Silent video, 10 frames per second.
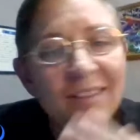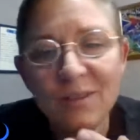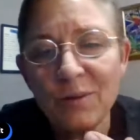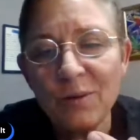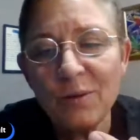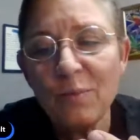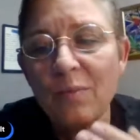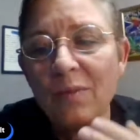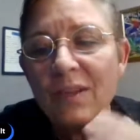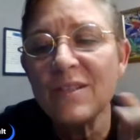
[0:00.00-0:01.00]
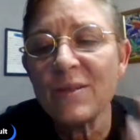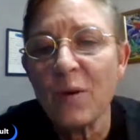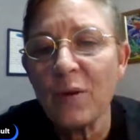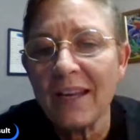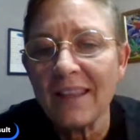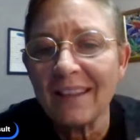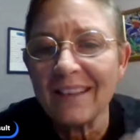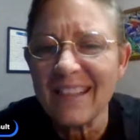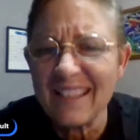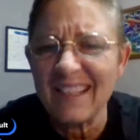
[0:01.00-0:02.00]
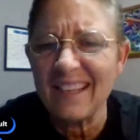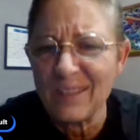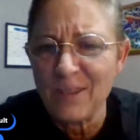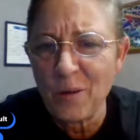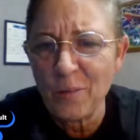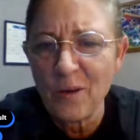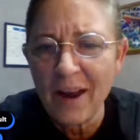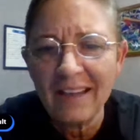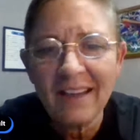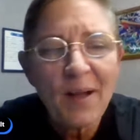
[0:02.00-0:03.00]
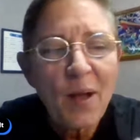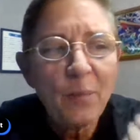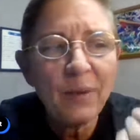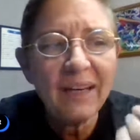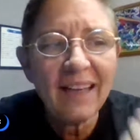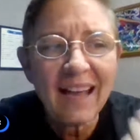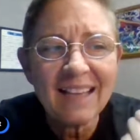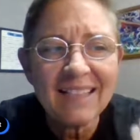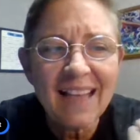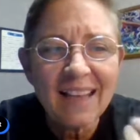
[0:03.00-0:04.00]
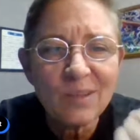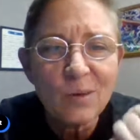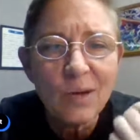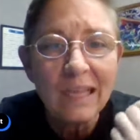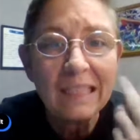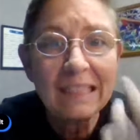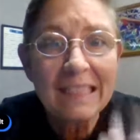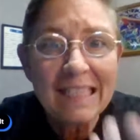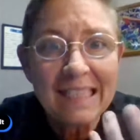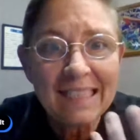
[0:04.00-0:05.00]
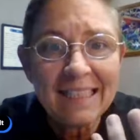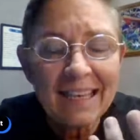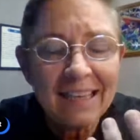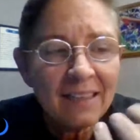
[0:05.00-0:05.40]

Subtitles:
to smoke anything that tastes like soap, right? But it has that sort of clean